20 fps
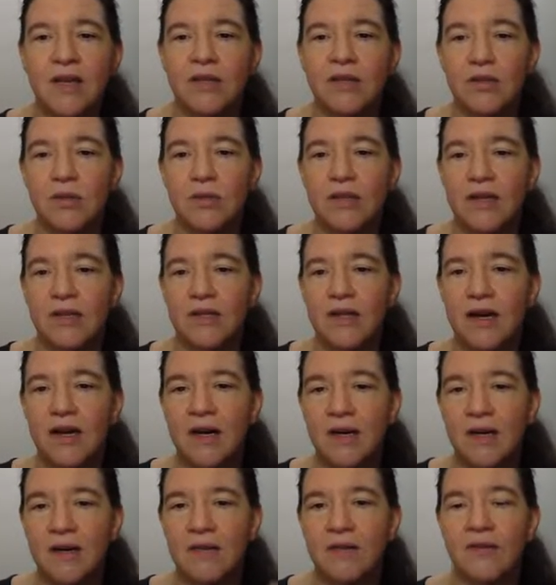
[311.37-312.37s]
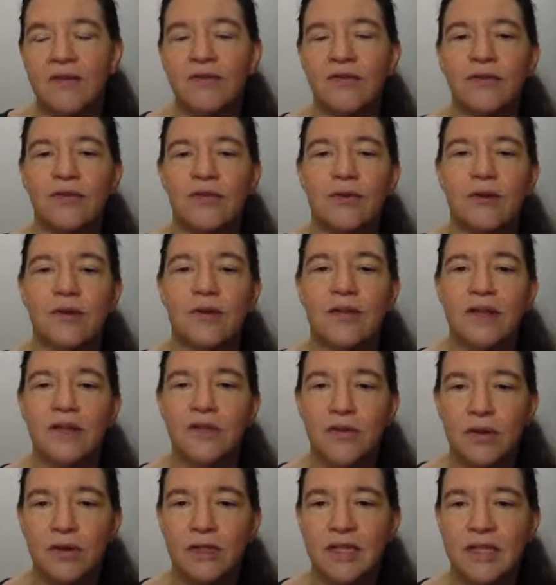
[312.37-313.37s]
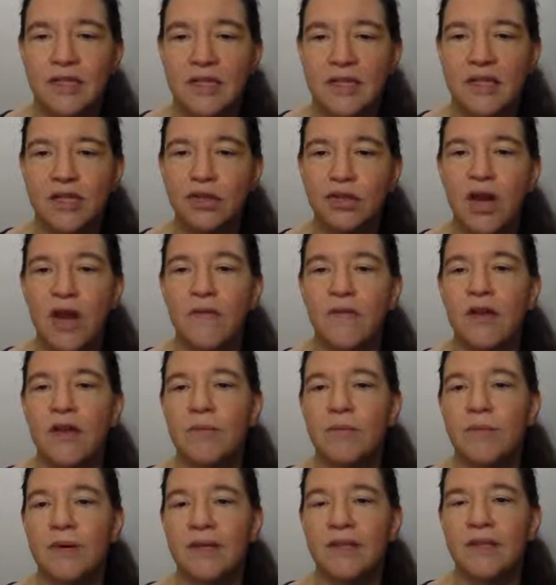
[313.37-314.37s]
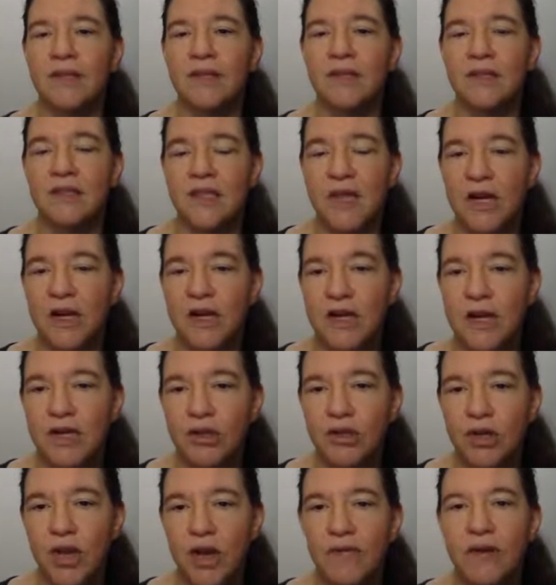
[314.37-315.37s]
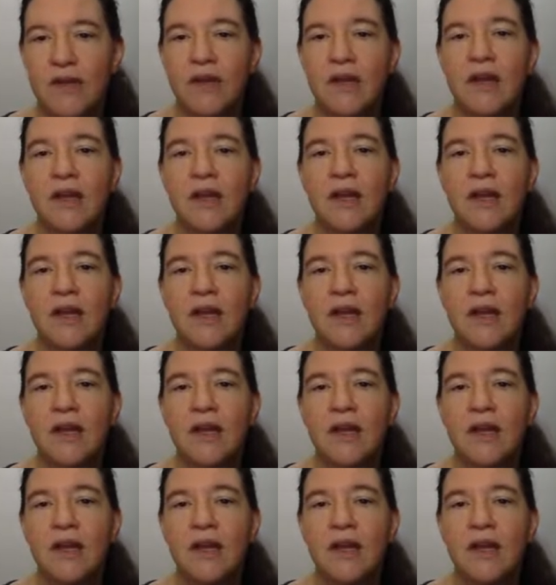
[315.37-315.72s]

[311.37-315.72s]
So these are for not internet traffic, but satellite traffic.